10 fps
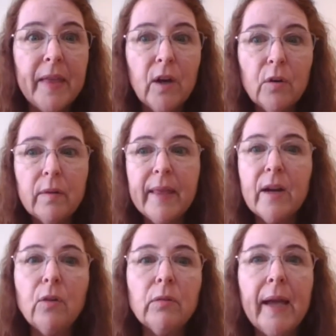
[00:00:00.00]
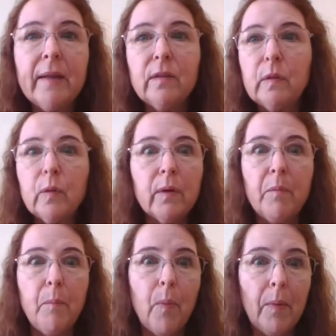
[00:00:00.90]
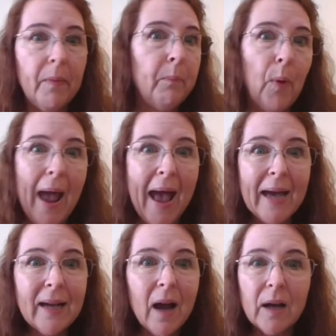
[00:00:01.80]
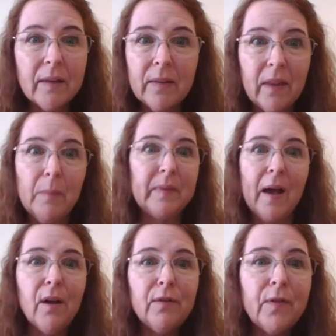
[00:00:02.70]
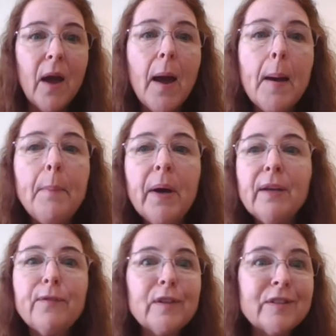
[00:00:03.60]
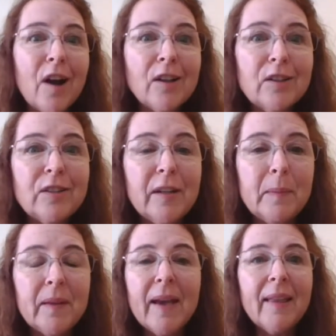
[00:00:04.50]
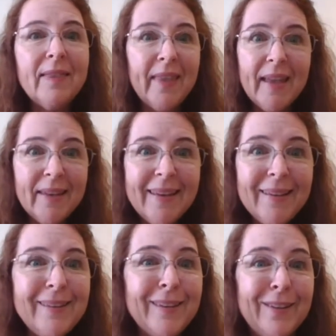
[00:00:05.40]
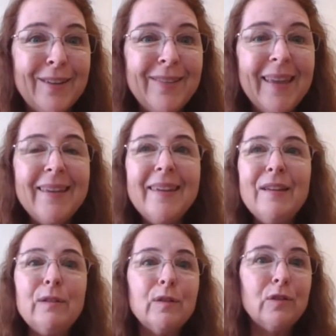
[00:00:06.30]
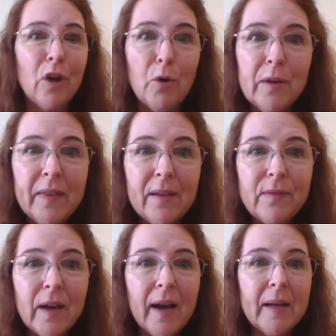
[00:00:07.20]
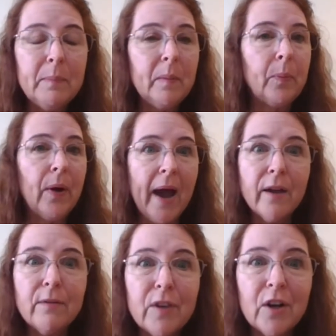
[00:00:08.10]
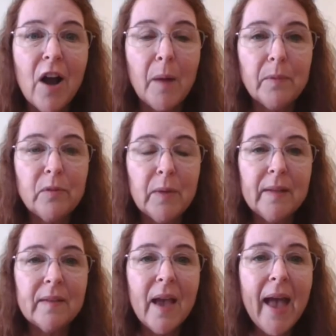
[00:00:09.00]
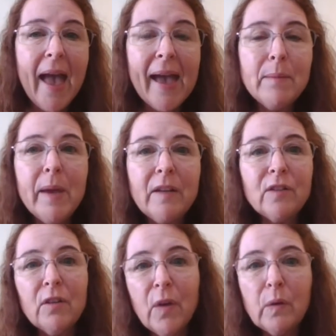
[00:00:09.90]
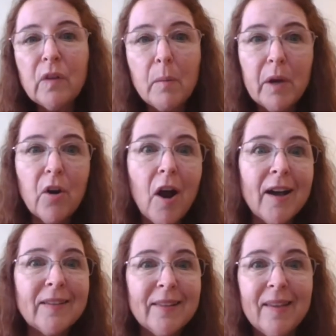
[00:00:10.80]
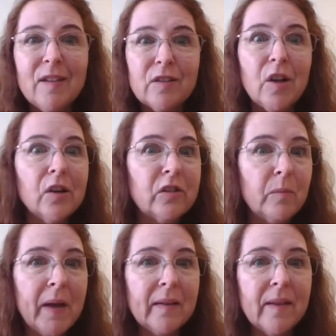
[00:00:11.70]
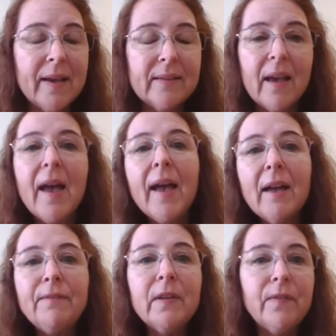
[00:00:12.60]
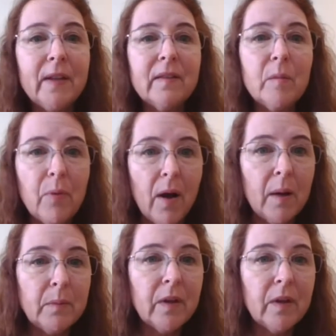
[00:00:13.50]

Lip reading: They don't like to sort of brag on themselves. But for scholarships, they need to. They need to show what they've done, be proud of their accomplishments, and make sure those come across in their scholarship essays if it fits the prompt.